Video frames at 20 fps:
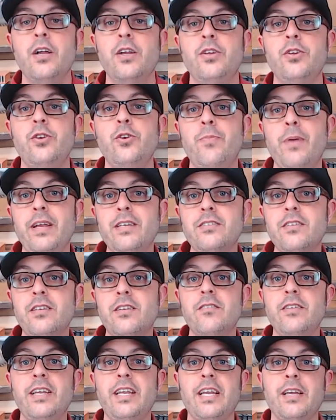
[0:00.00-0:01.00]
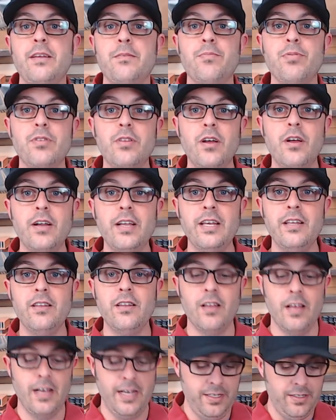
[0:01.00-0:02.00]
You basically can plug in
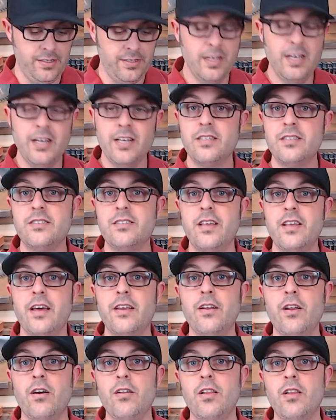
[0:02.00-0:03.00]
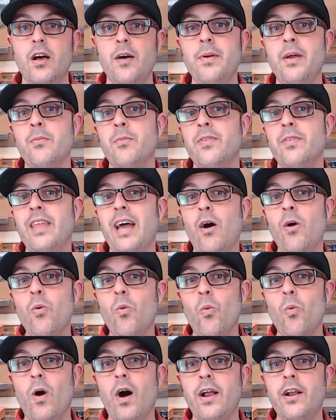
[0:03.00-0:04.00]
lights, set it all up, and without
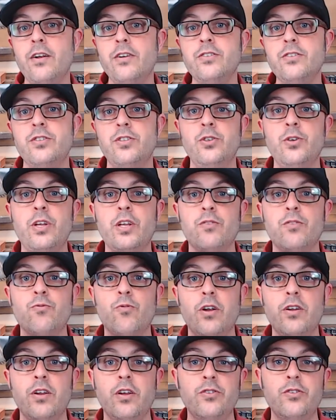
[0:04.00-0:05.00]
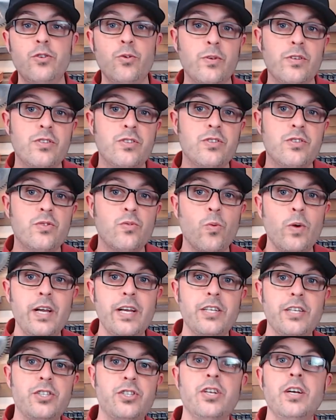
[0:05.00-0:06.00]
wires, you can run to a
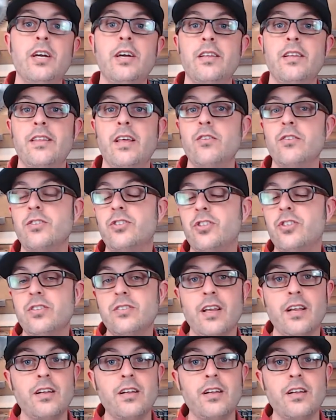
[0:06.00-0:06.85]
switch that looks just like a